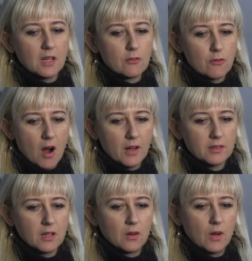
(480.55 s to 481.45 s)
at
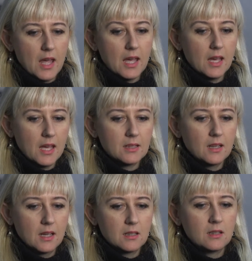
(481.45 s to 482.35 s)
Rothko and
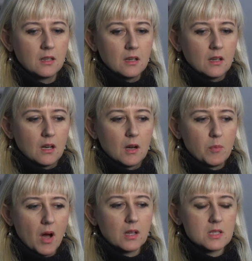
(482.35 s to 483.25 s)
and, and
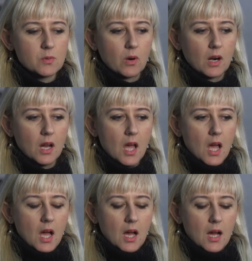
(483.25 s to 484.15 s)
Pollock's work.
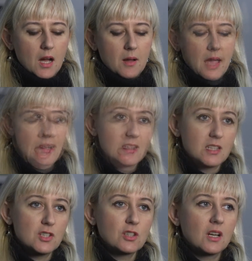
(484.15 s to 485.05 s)
I
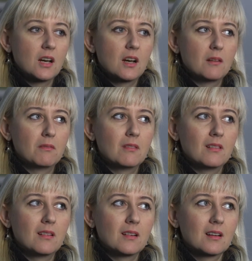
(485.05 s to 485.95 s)
took
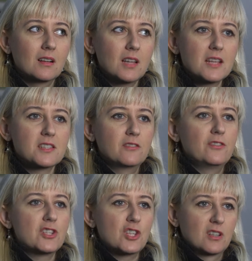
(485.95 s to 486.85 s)
a class on
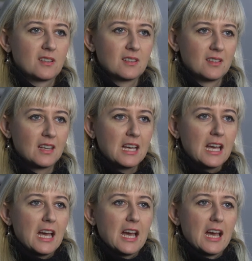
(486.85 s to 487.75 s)
vision
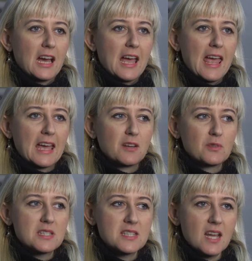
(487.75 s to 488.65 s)
uh, and it
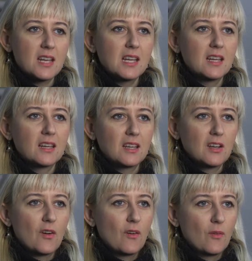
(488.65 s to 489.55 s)
was studying, you
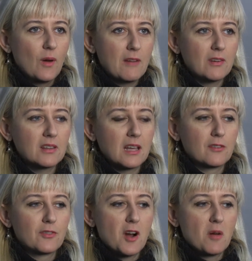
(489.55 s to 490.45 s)
know, everything
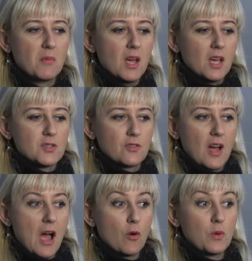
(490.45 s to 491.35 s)
from sort of
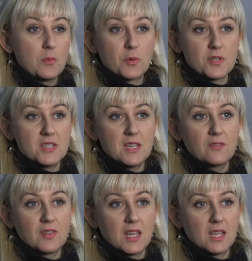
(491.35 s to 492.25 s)
how we
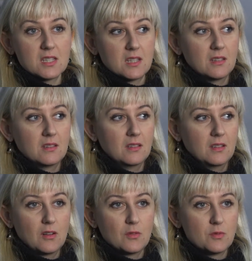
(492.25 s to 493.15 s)
perceive things and, you
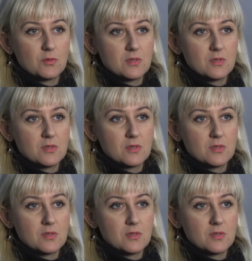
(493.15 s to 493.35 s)
know,